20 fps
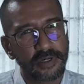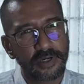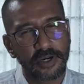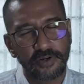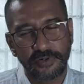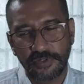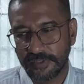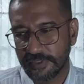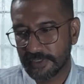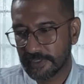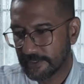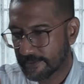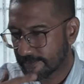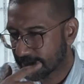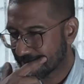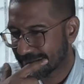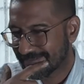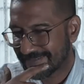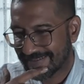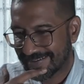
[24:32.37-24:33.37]
how do you say,
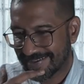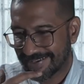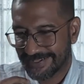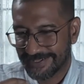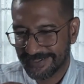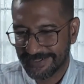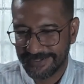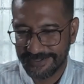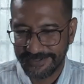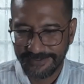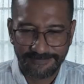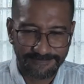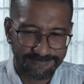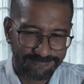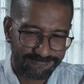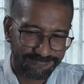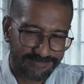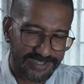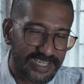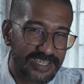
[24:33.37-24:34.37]

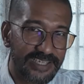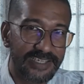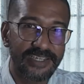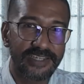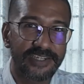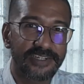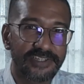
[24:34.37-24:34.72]
key